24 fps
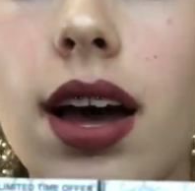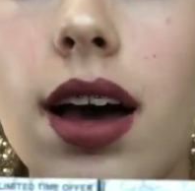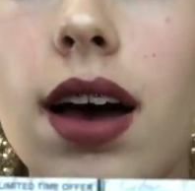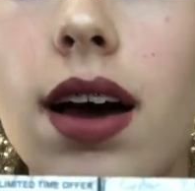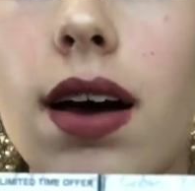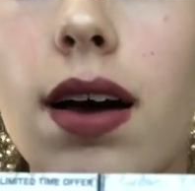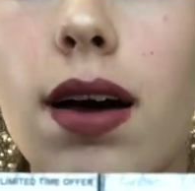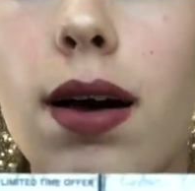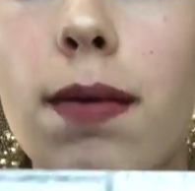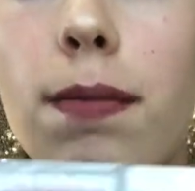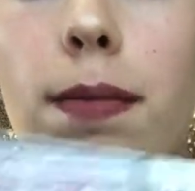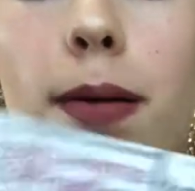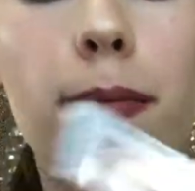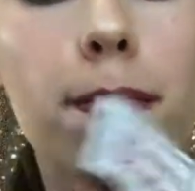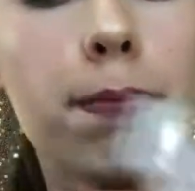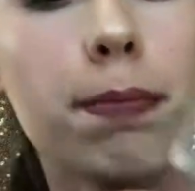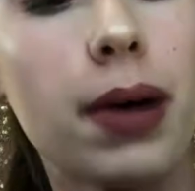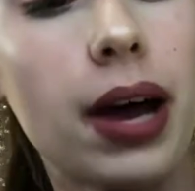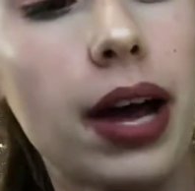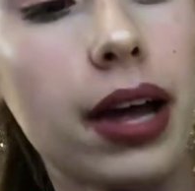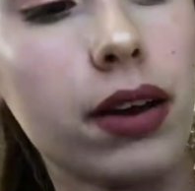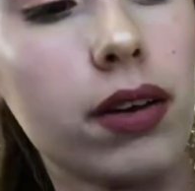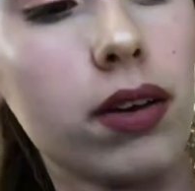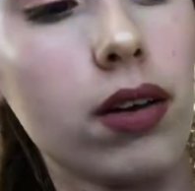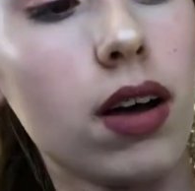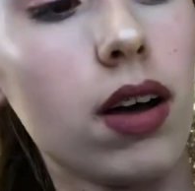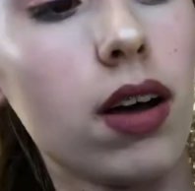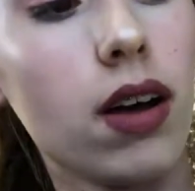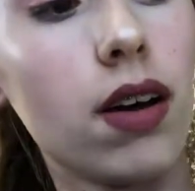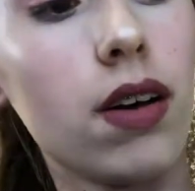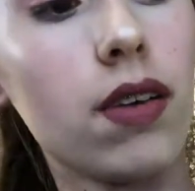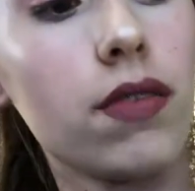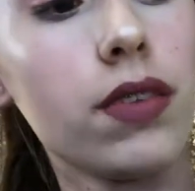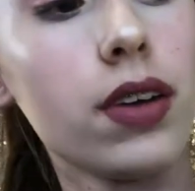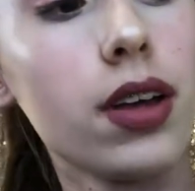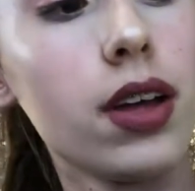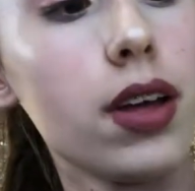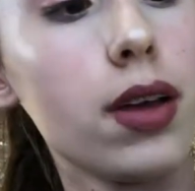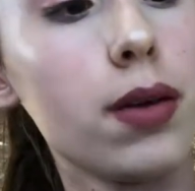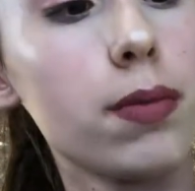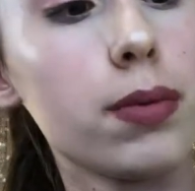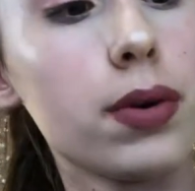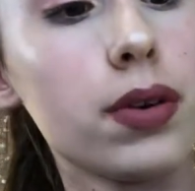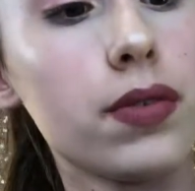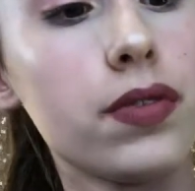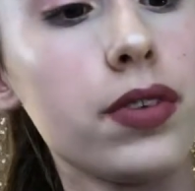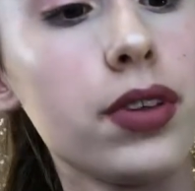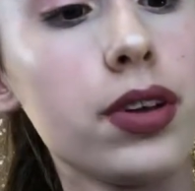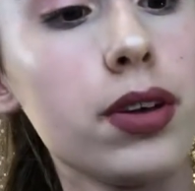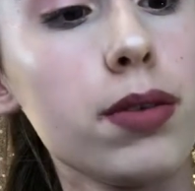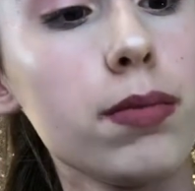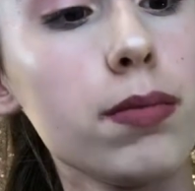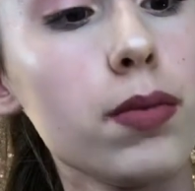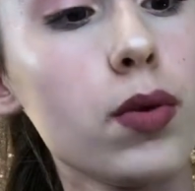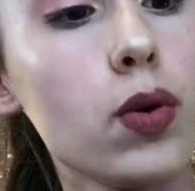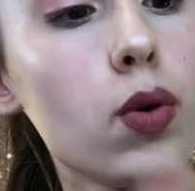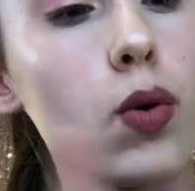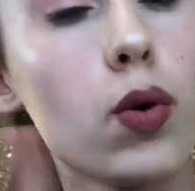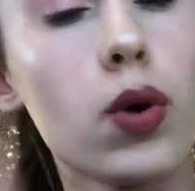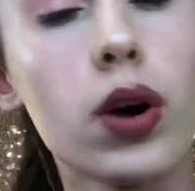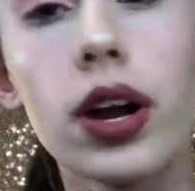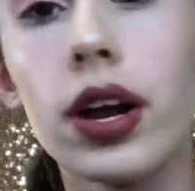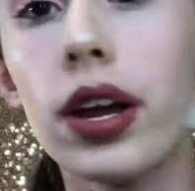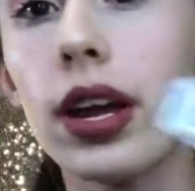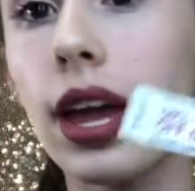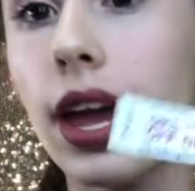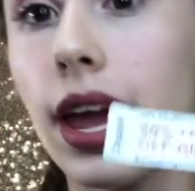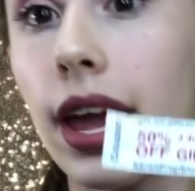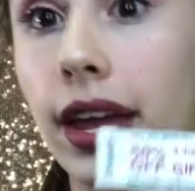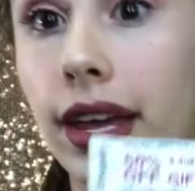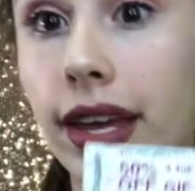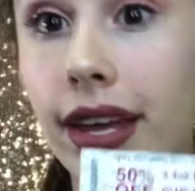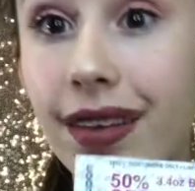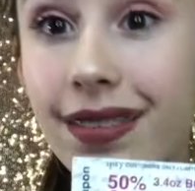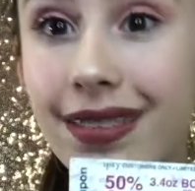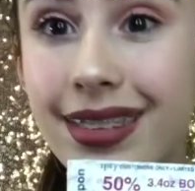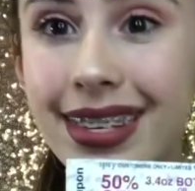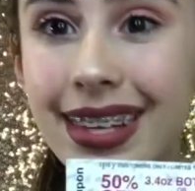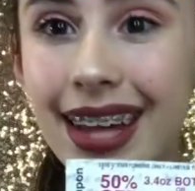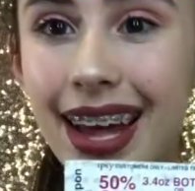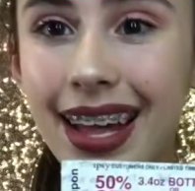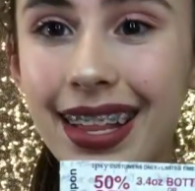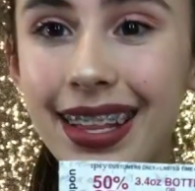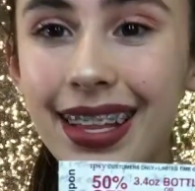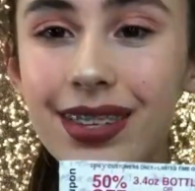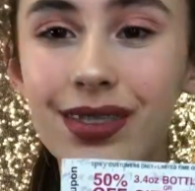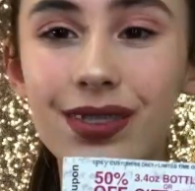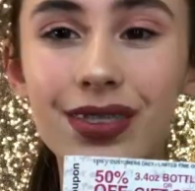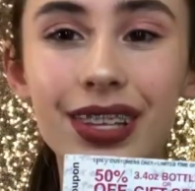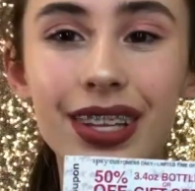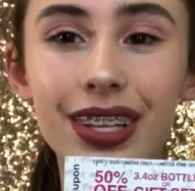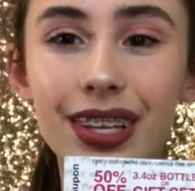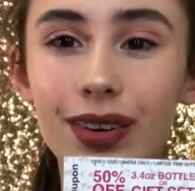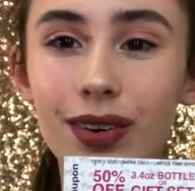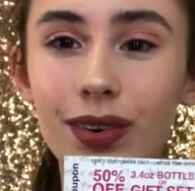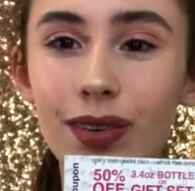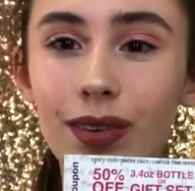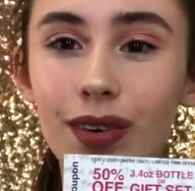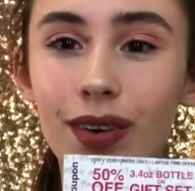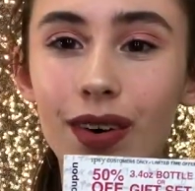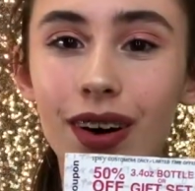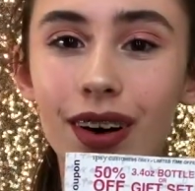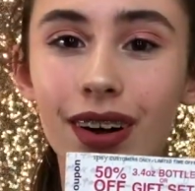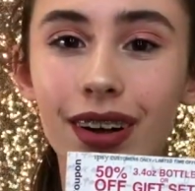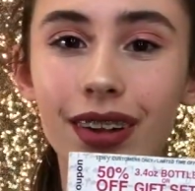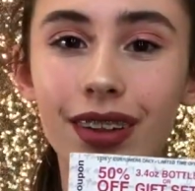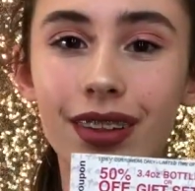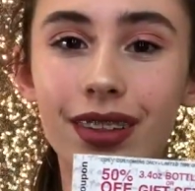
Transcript: bottle of perfume, or a gift set. That's really cool.